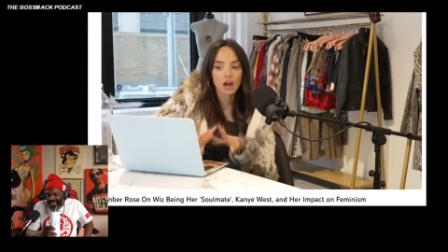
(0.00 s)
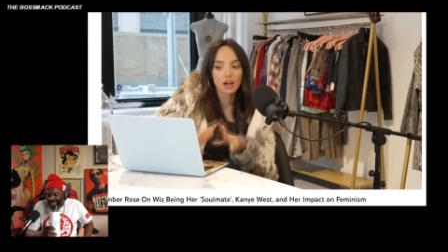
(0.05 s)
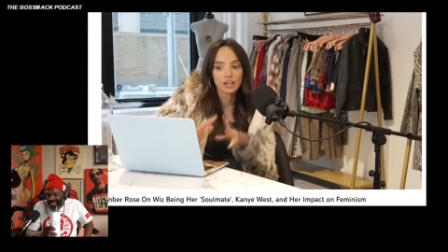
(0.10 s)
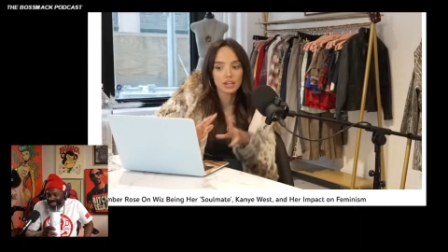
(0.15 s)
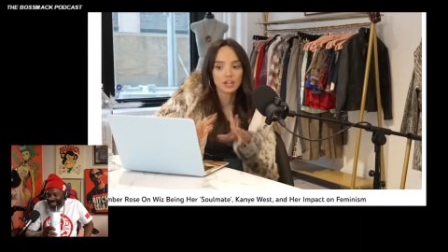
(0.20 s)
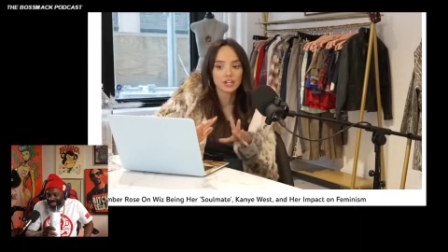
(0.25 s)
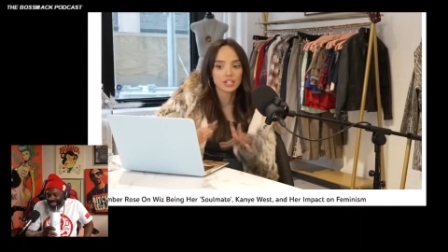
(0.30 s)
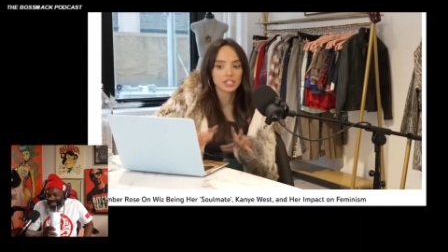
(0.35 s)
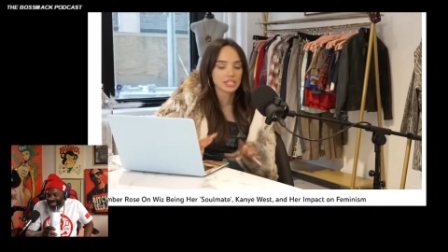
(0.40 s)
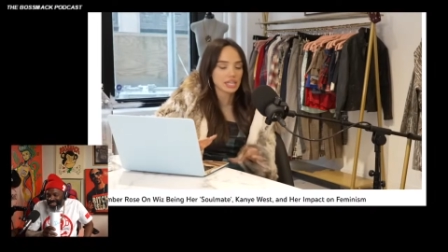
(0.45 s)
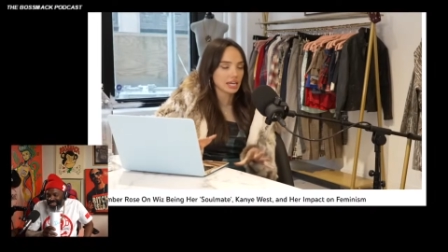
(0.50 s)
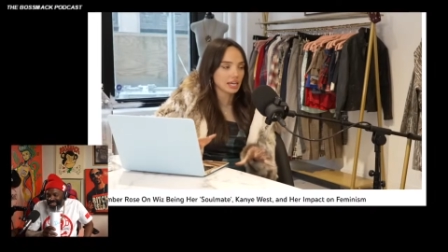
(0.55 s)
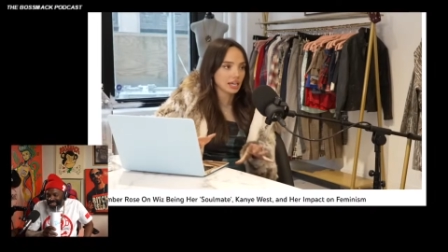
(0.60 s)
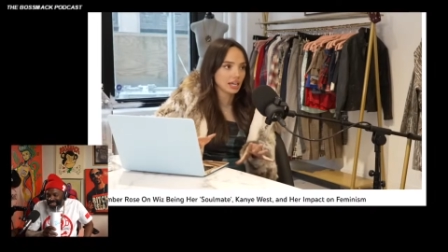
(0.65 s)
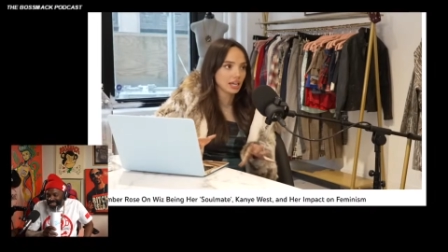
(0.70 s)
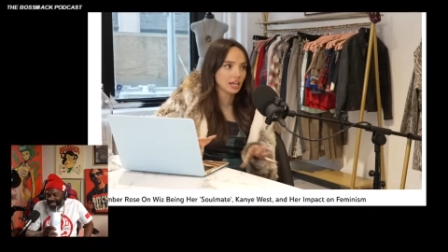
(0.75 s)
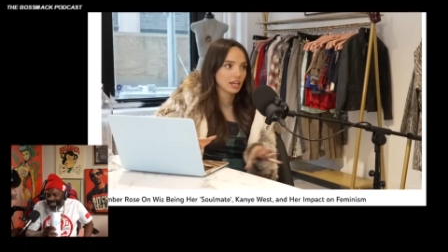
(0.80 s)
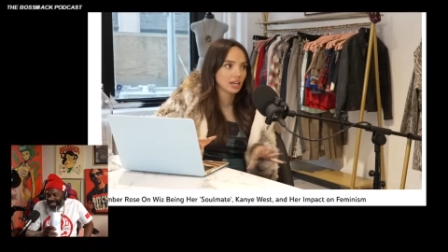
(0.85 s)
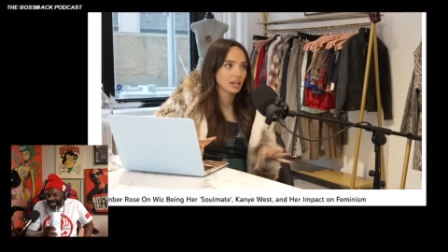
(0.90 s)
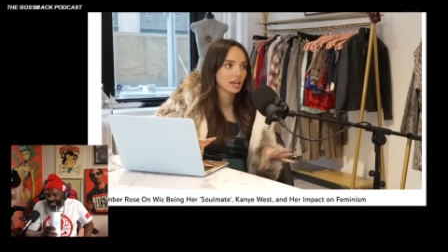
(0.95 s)
talking or
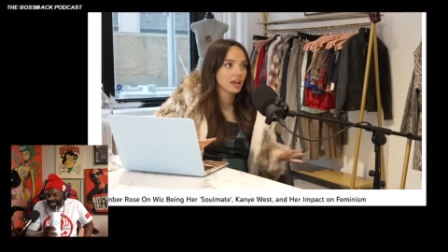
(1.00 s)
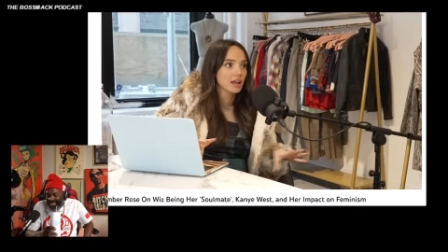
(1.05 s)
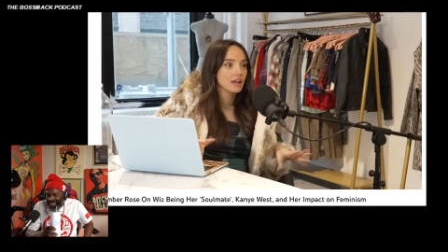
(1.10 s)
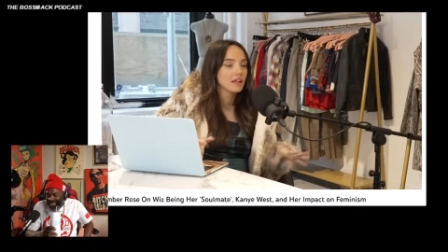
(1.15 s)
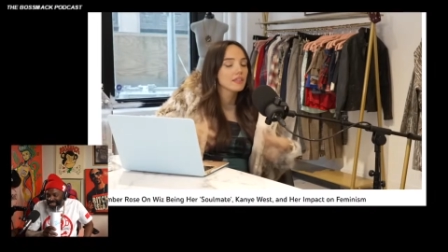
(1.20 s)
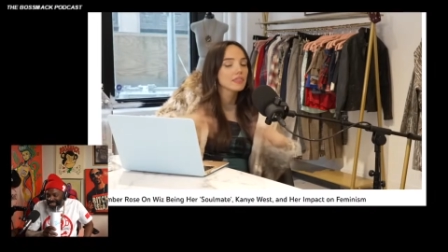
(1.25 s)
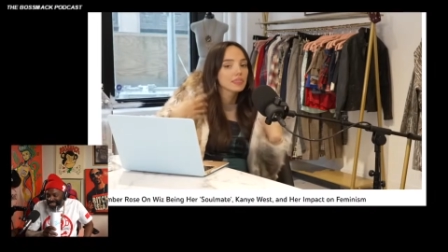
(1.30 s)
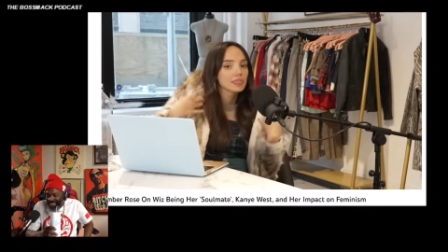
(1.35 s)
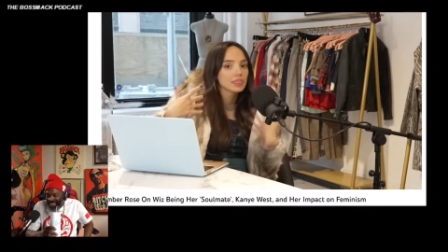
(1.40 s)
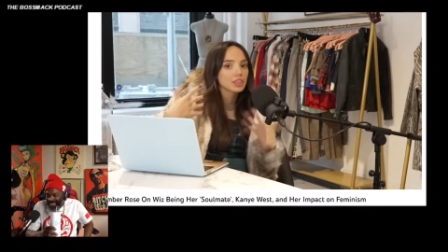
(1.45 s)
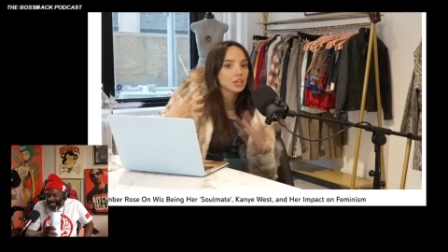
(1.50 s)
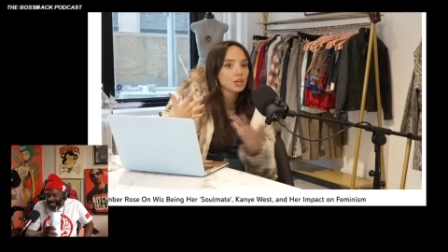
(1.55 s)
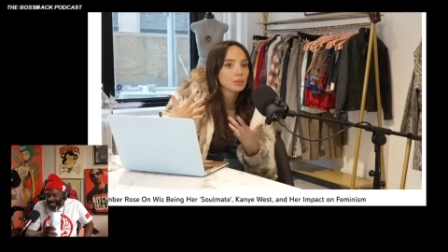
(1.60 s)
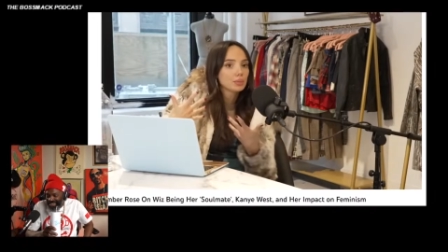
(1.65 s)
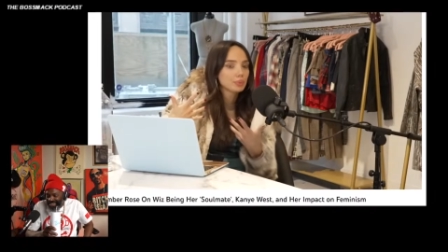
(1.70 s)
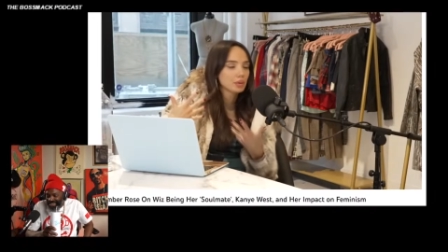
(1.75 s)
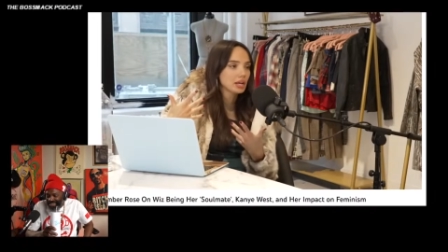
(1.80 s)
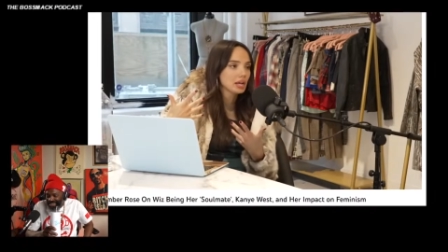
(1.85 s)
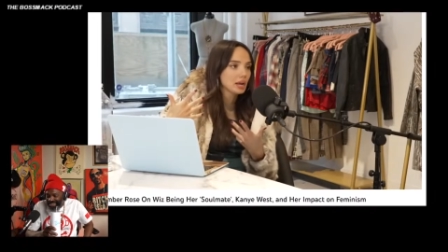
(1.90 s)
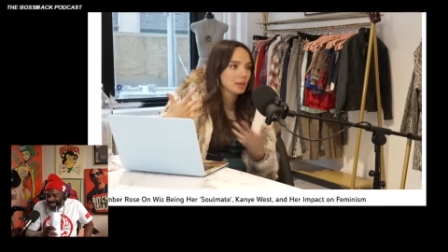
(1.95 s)
dating,
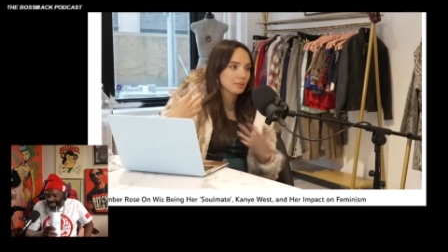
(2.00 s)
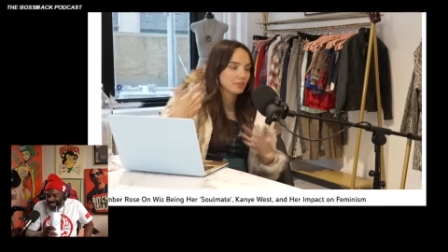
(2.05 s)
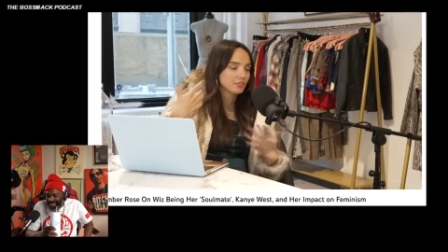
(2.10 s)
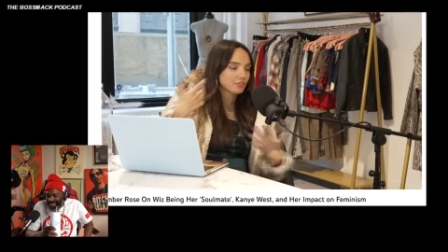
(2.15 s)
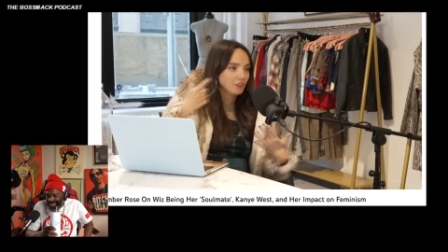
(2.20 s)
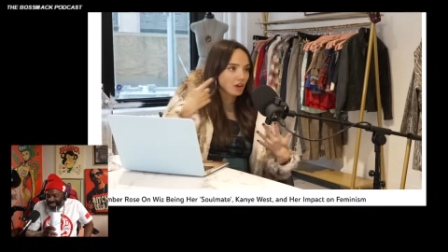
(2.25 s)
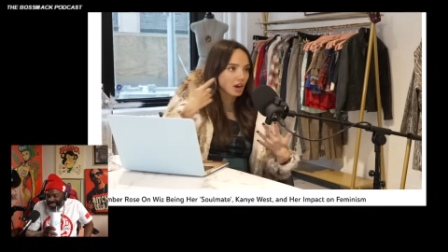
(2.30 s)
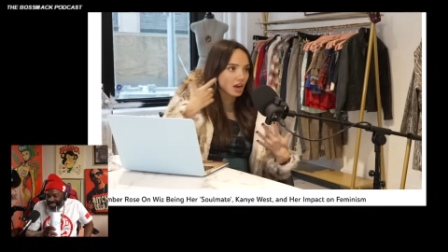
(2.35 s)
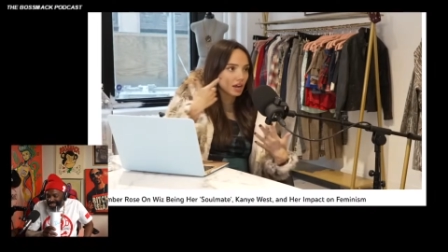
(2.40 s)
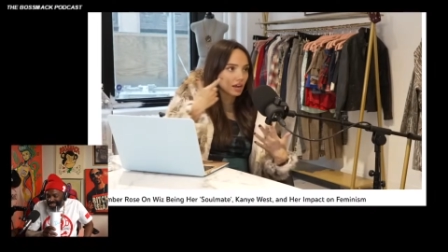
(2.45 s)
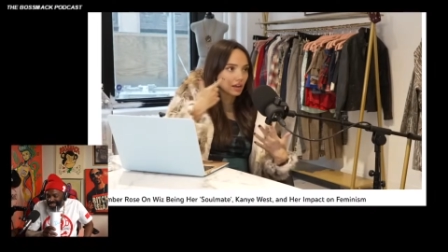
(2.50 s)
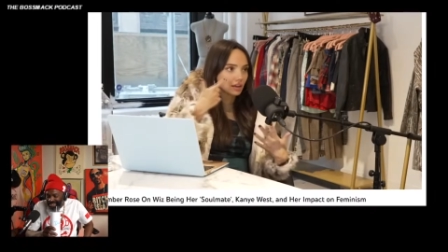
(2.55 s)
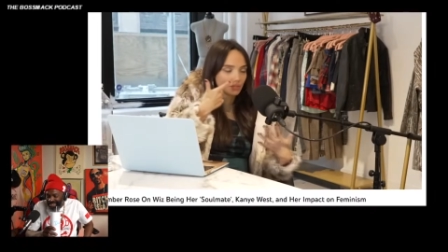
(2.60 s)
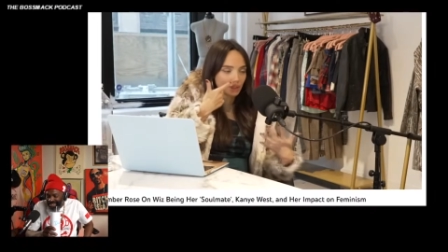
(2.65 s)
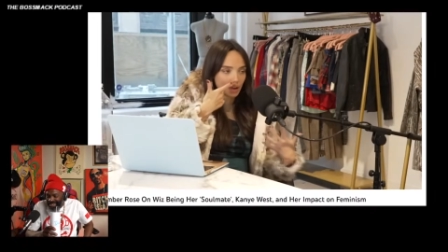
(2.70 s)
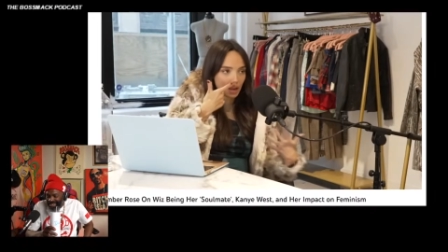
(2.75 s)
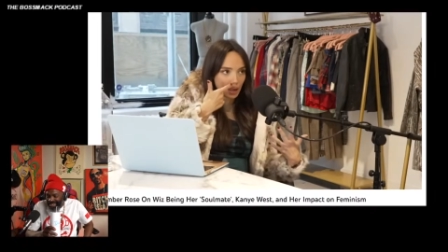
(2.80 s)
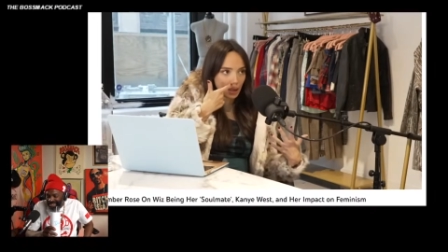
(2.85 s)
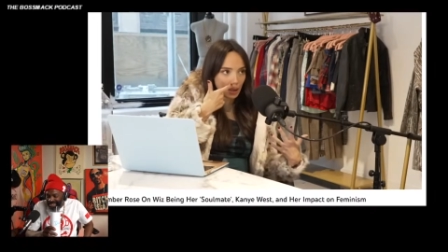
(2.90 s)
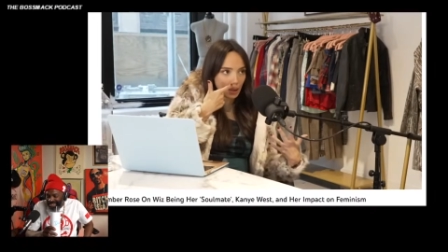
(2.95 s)
you're putting up a
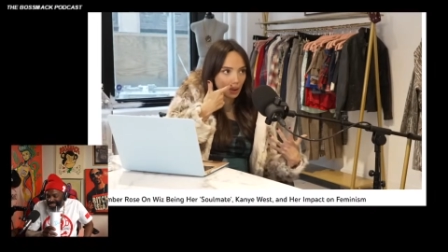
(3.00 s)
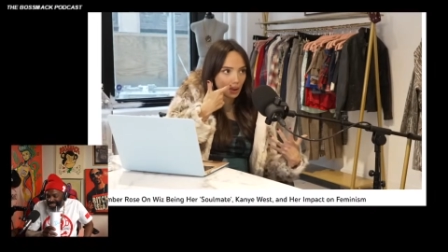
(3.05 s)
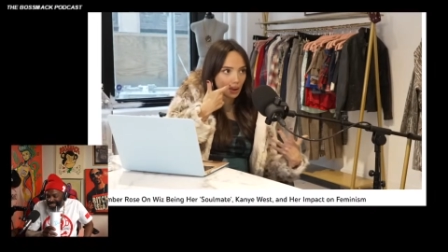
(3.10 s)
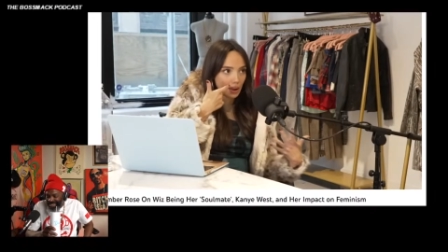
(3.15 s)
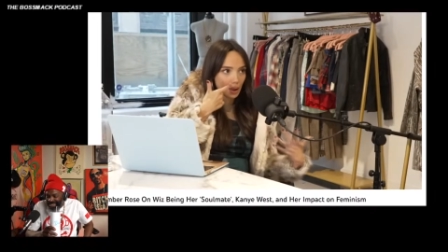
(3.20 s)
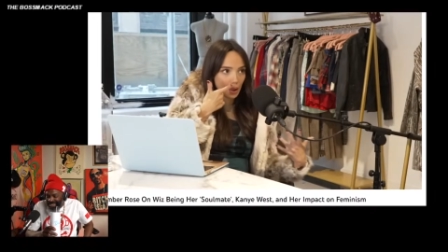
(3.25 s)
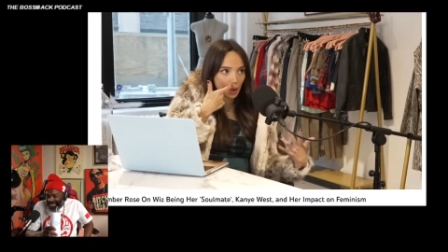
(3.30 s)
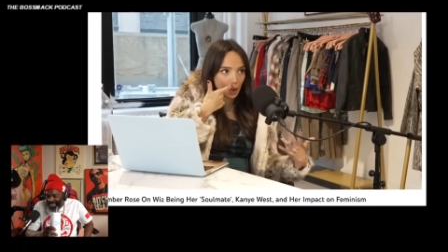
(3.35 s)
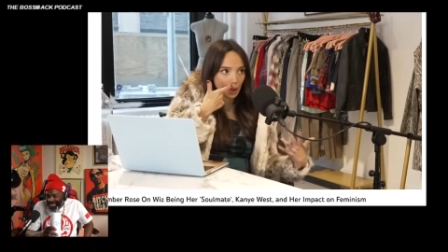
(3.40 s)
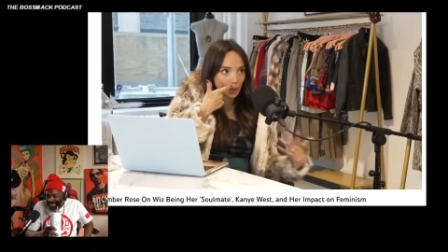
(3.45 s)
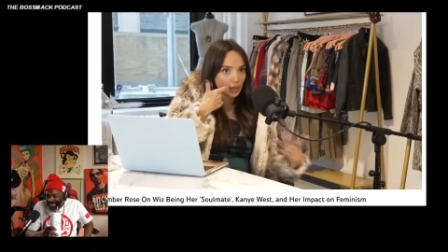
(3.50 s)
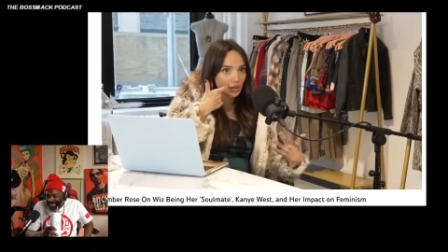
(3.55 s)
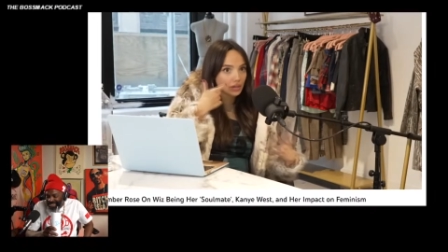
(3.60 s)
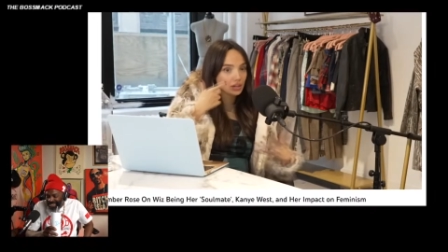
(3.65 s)
front, right?